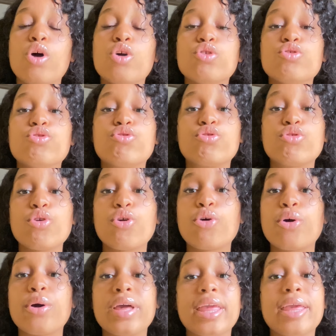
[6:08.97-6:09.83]

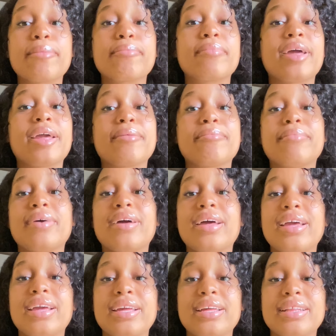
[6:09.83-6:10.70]
So in my
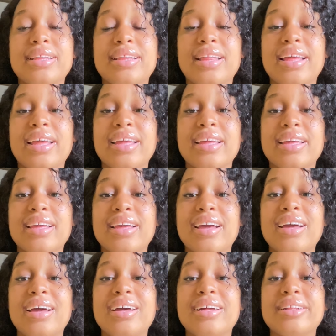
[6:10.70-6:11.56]
mind, like,
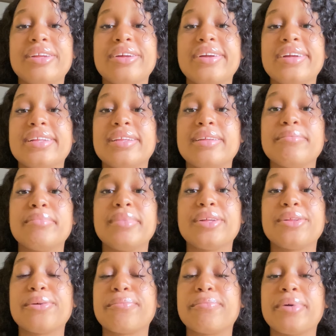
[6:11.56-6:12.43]
I had already
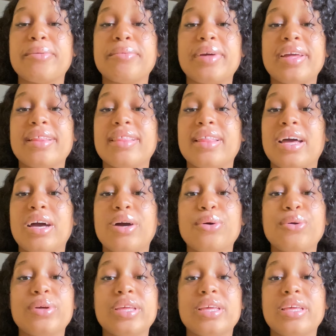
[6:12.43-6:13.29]
made up my mind
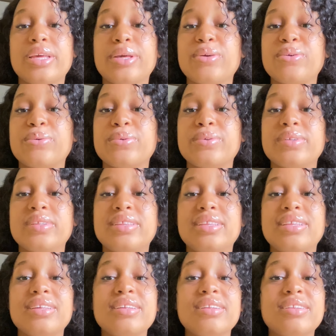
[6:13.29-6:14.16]
that okay,
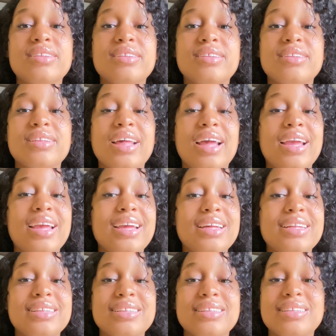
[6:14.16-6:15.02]
with this
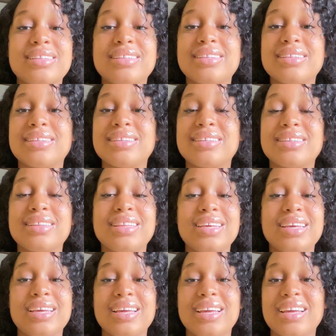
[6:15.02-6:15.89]
science
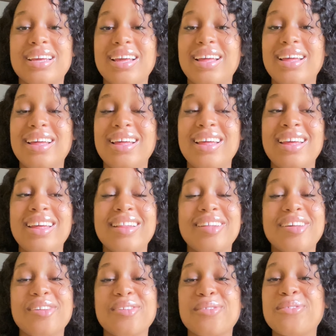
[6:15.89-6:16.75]
thing,
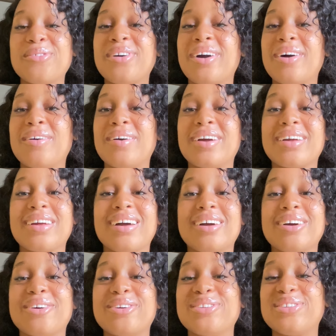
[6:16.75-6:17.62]
there's no how I
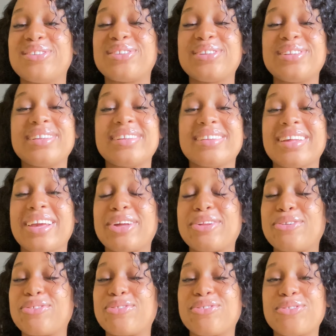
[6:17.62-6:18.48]
can continue this
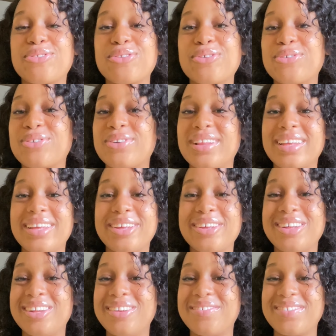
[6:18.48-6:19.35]
kind of struggle in
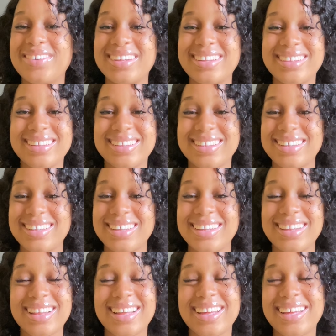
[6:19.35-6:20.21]
university.
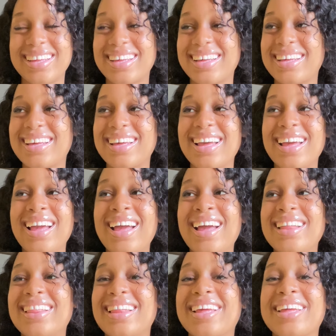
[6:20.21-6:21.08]
Like,
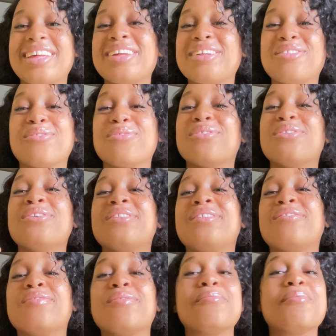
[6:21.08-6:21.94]
like it
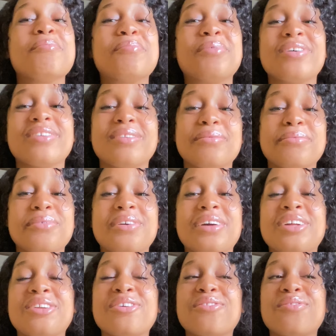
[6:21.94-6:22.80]
wouldn't even be possible,
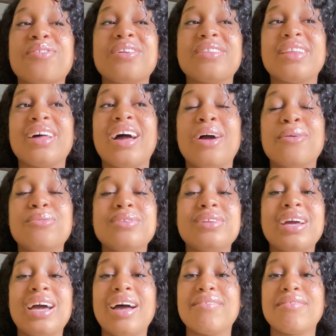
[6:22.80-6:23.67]
because I just felt that I
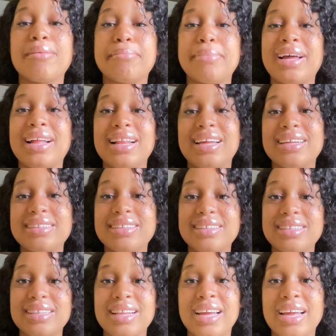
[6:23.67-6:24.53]
wouldn't have a
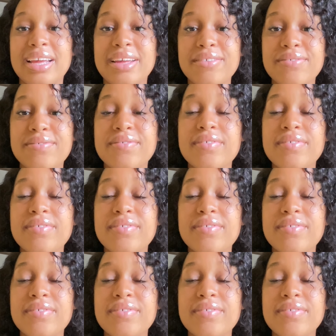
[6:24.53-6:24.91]
balanced life.